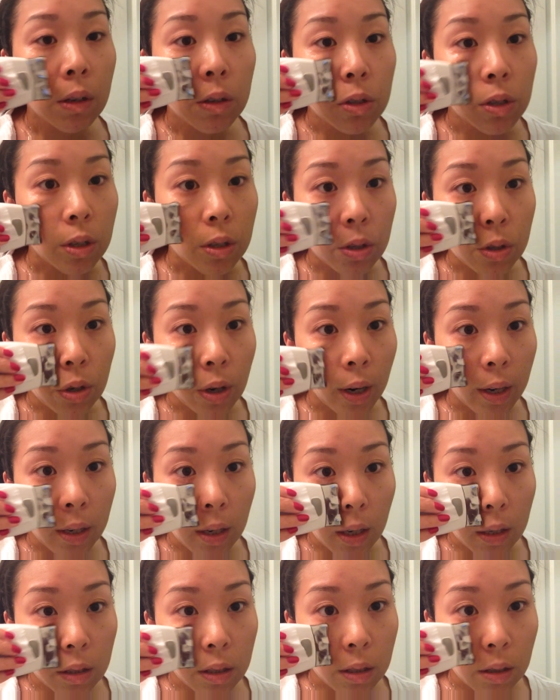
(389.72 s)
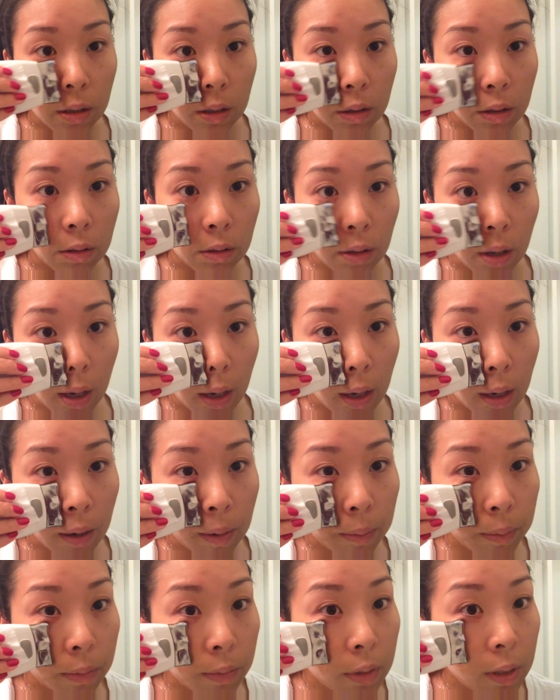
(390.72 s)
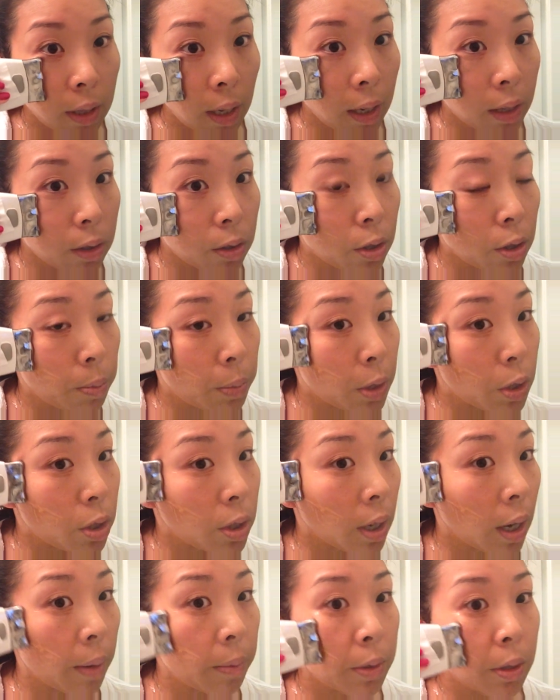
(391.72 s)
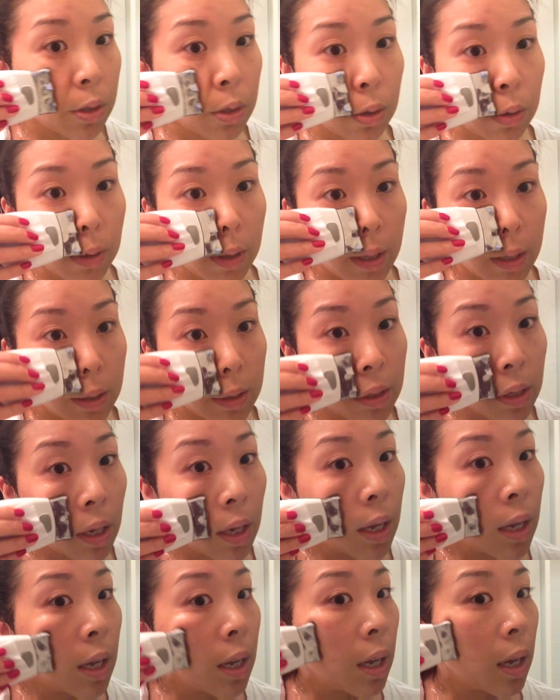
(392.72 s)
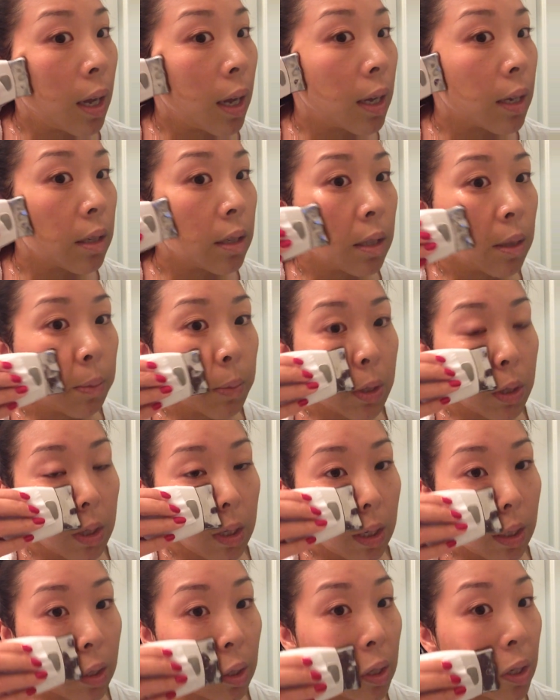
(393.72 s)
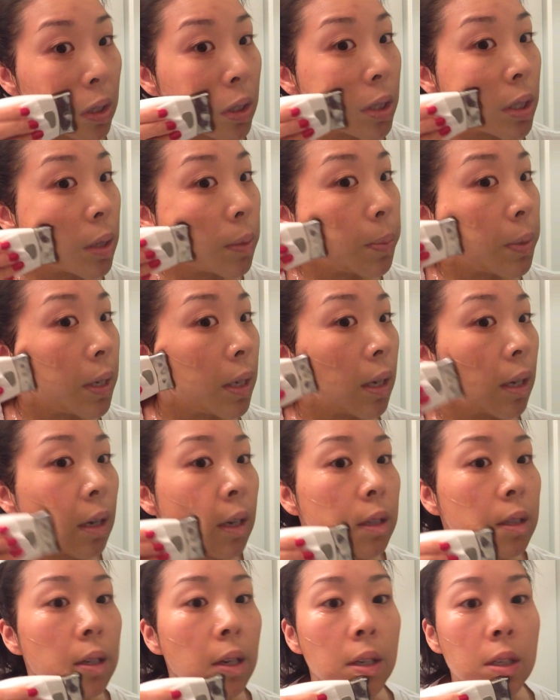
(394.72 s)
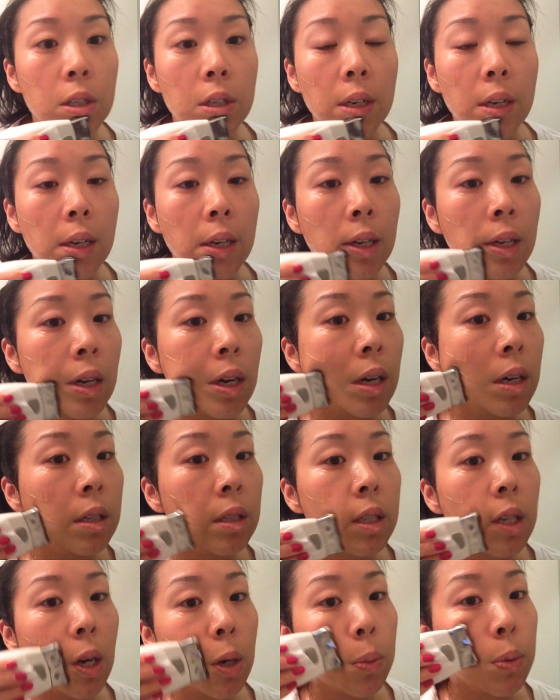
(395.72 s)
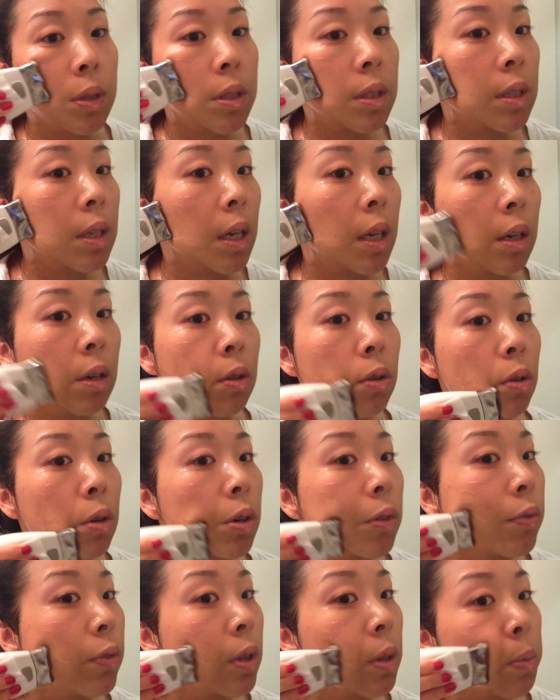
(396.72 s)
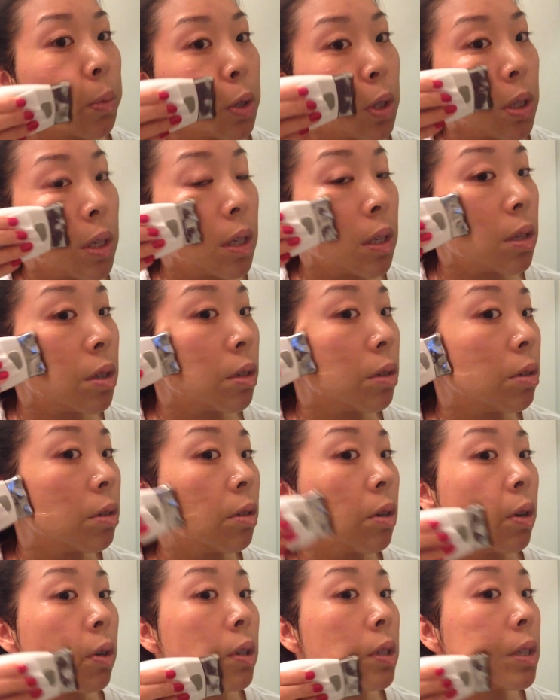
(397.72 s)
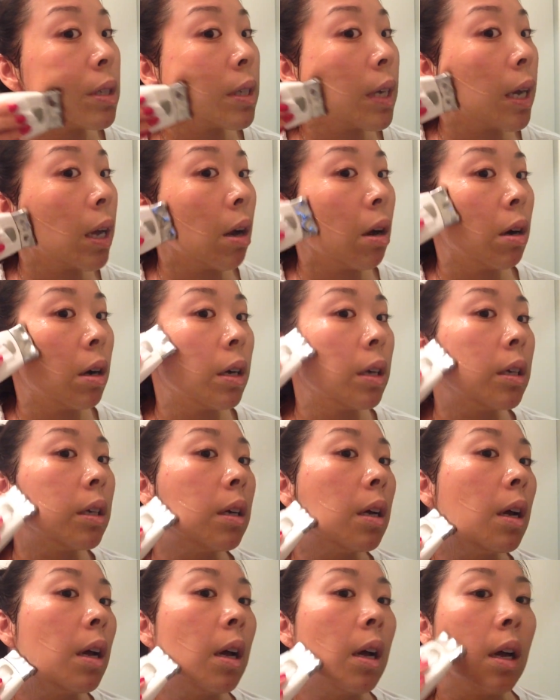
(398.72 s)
Just try not to take too much time to do this, as the machine needs to be touching in contact with skin in order for the machine to stay on.